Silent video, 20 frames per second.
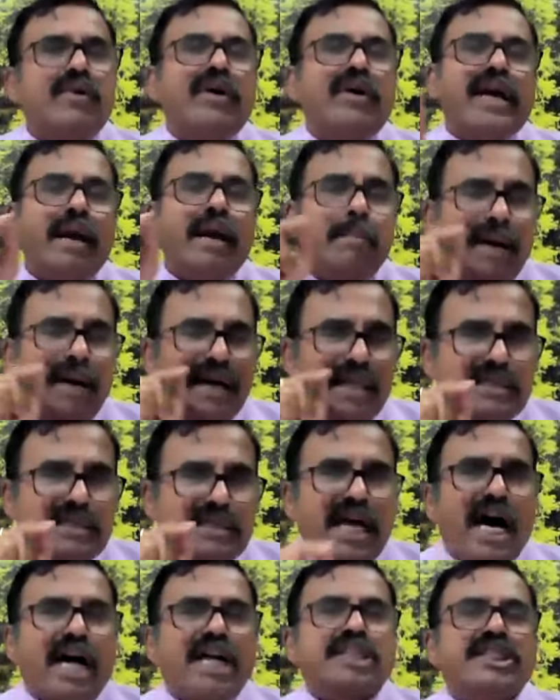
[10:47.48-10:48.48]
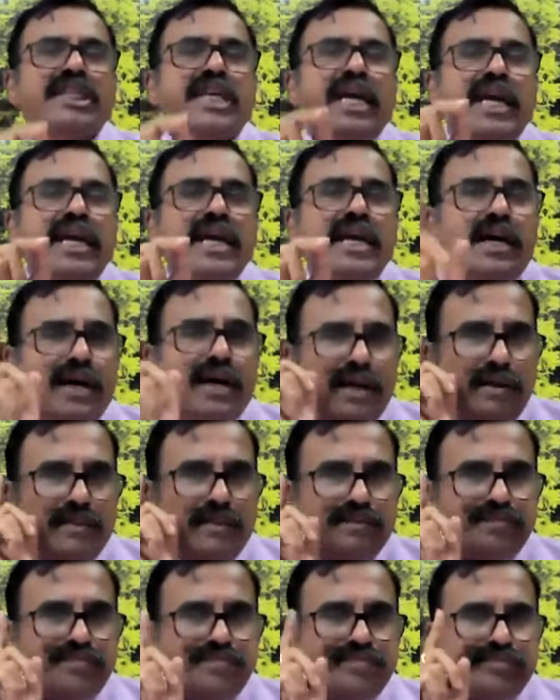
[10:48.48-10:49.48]
Okay, but the sakshi
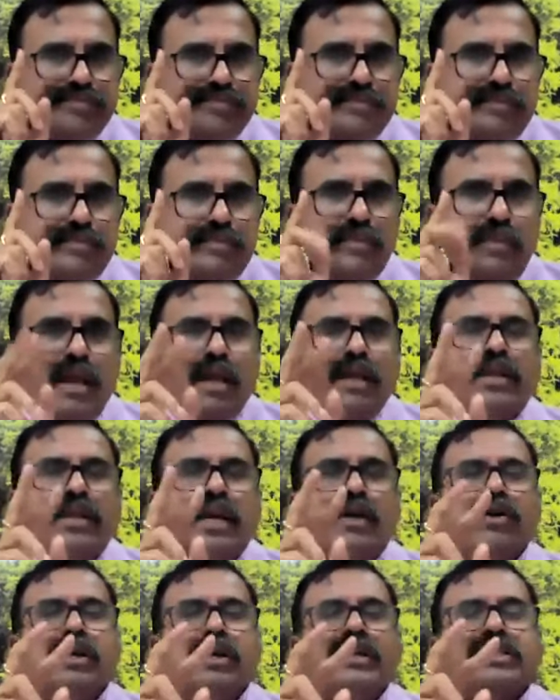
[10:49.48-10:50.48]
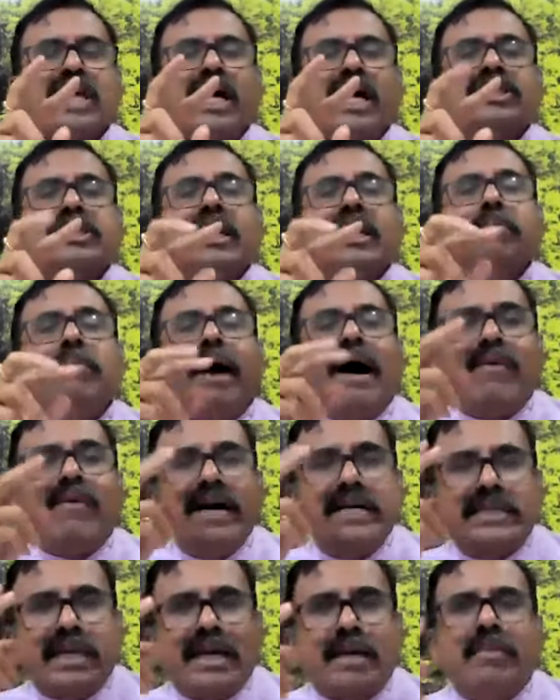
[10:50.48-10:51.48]
here, sakshi
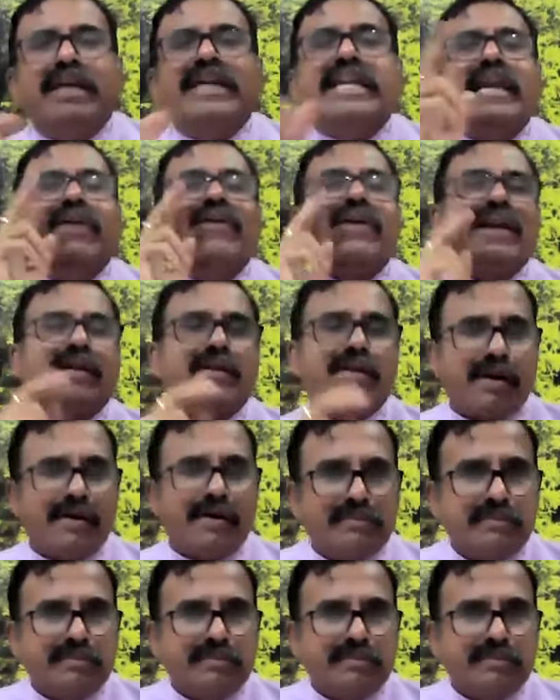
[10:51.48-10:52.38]
bhava is at a mental level.